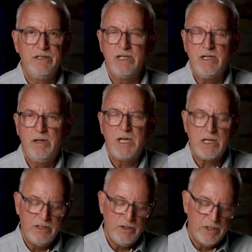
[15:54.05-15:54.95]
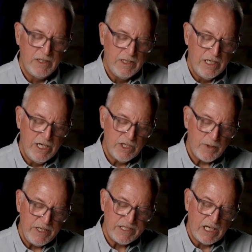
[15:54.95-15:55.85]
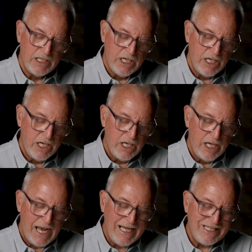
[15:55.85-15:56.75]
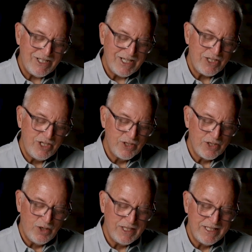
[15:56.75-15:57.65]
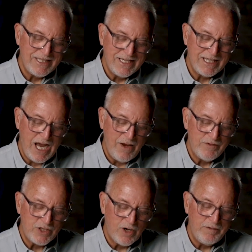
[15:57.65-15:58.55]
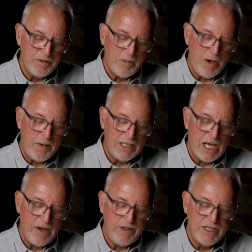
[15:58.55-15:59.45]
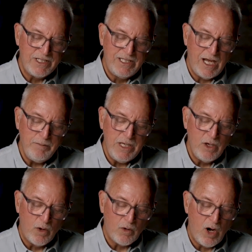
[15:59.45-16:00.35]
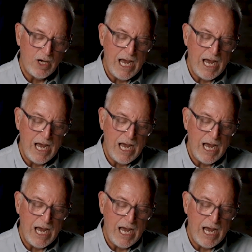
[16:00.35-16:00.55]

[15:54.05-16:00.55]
He said, I'm not going to do it. Here's what he said 86 years old. He says, I have served him all my life. He has done me no wrong.